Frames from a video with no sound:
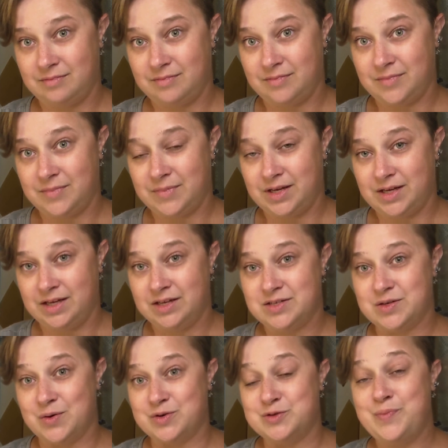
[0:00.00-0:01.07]
So as
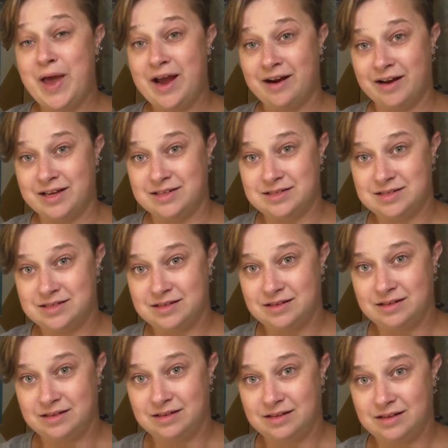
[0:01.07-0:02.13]
parents,
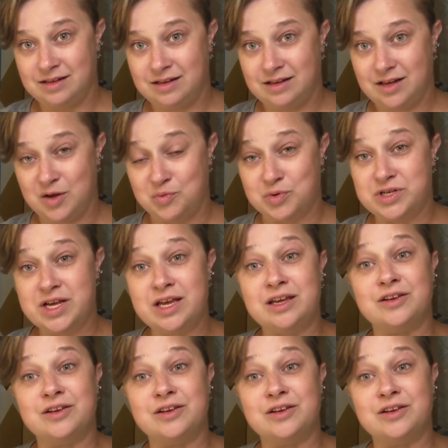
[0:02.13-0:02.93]
in particular,